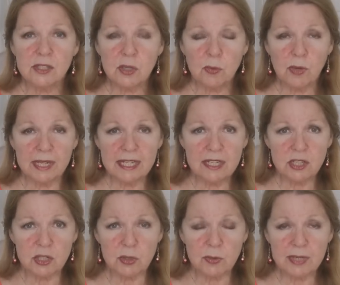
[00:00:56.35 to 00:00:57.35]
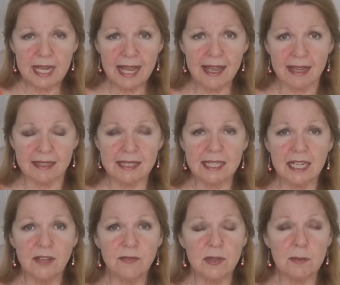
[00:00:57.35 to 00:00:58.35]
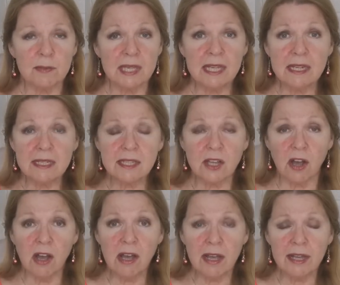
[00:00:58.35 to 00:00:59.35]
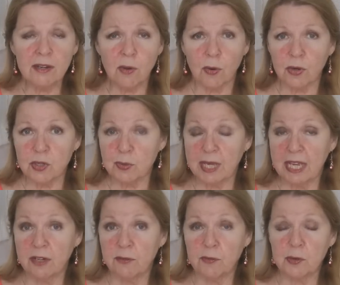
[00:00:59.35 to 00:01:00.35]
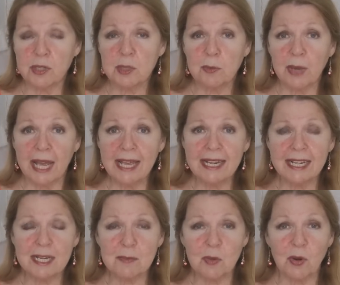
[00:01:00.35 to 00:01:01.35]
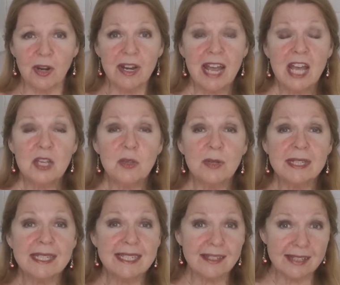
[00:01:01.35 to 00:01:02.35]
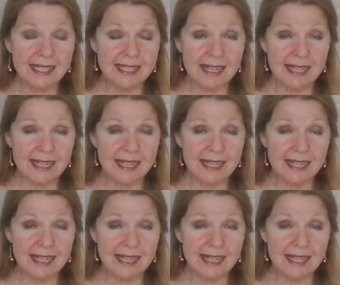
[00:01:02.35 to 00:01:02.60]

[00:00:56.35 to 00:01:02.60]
So what do you do next? If the meat is gone or you can't afford to buy it anymore, you can still